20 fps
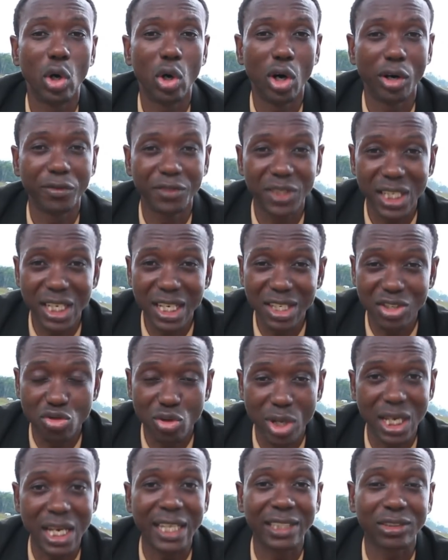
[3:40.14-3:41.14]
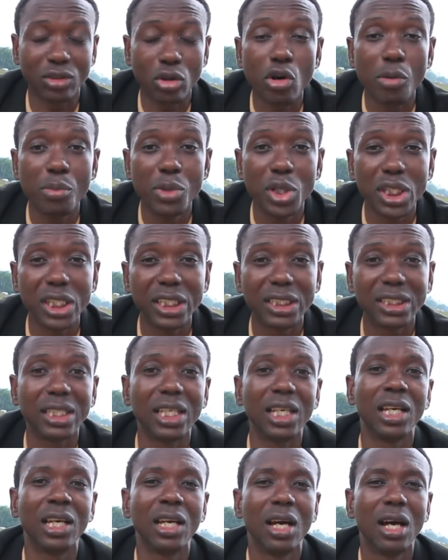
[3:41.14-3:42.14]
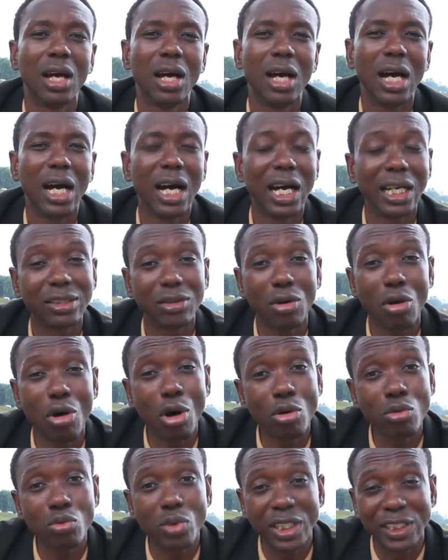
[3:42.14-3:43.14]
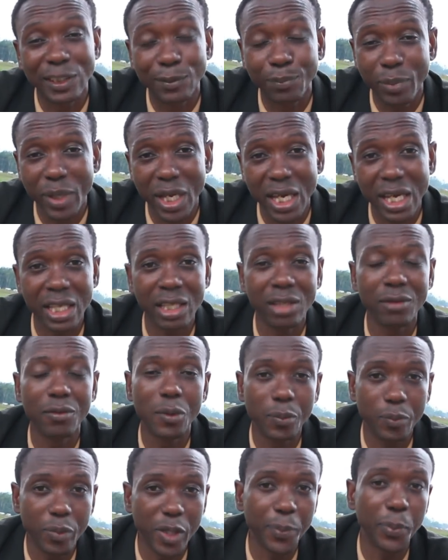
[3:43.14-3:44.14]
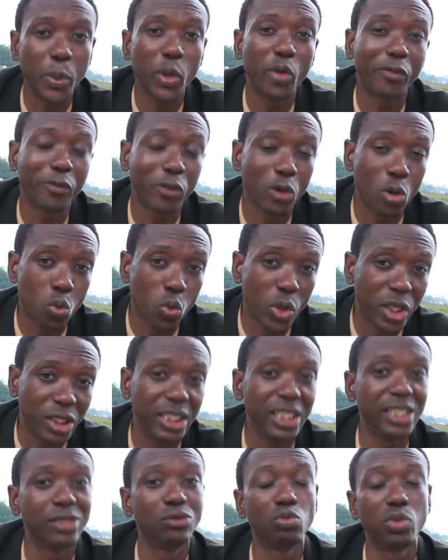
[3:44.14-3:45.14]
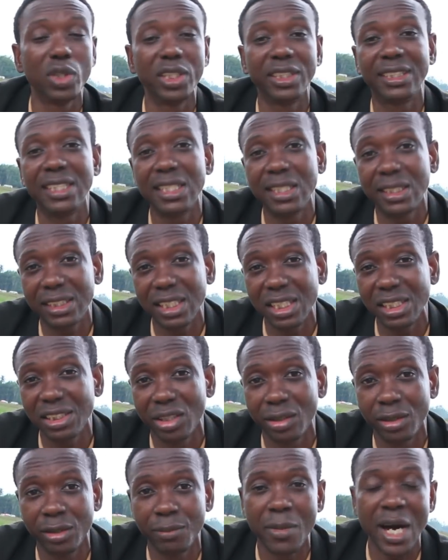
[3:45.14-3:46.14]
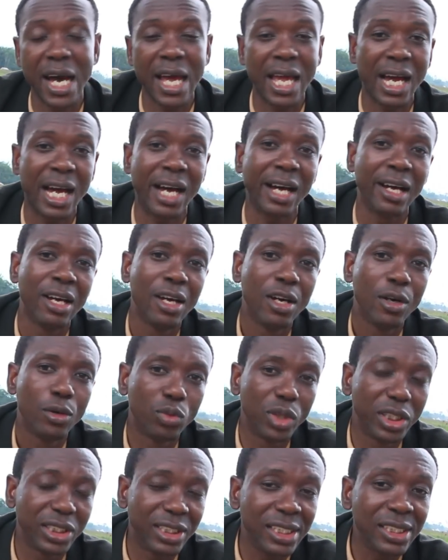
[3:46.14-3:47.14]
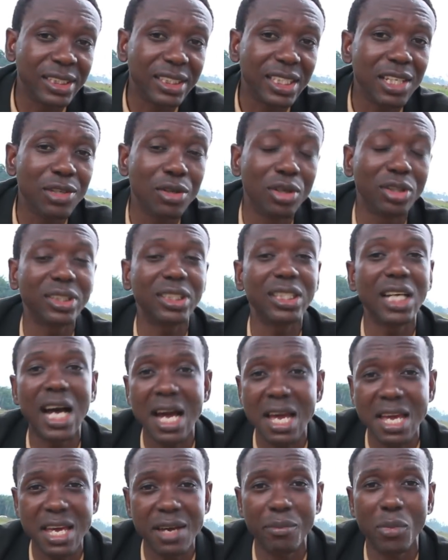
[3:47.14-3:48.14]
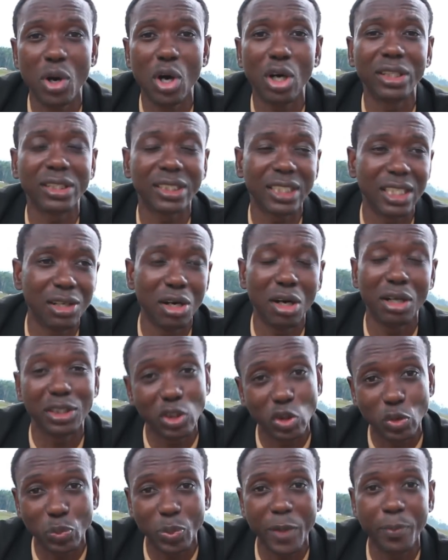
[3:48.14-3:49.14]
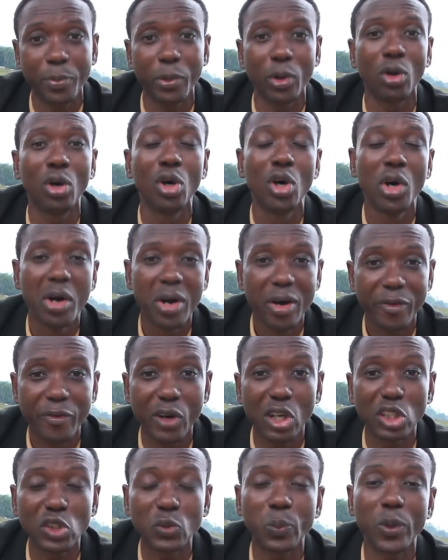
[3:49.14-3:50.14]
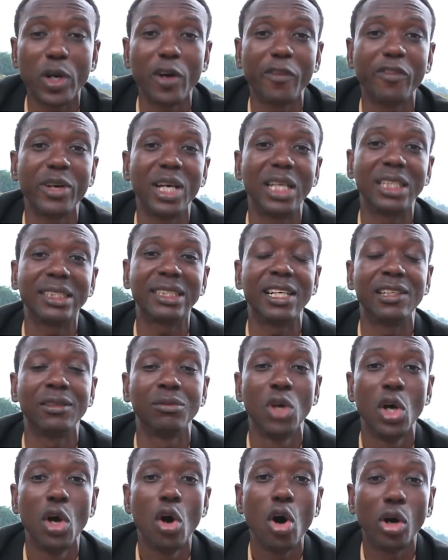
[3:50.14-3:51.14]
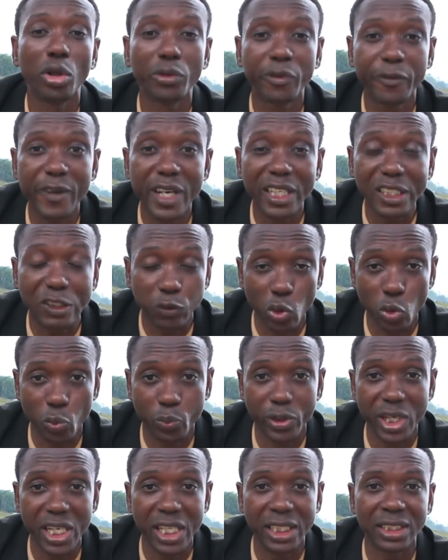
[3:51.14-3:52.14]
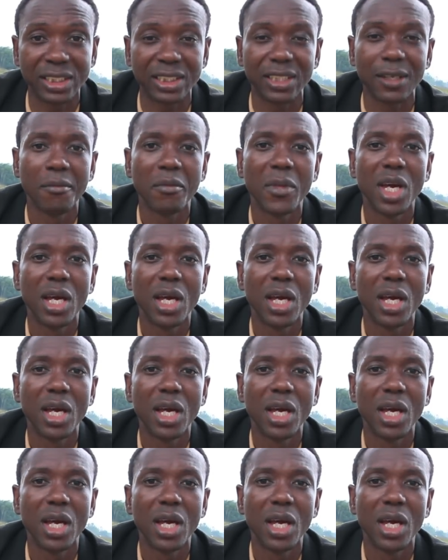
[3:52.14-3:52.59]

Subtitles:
of the Israelite community, had always been people from within, resisting Jeremiah, resisting Hosea, Amos, and all those people, false prophets and unfaithful priests.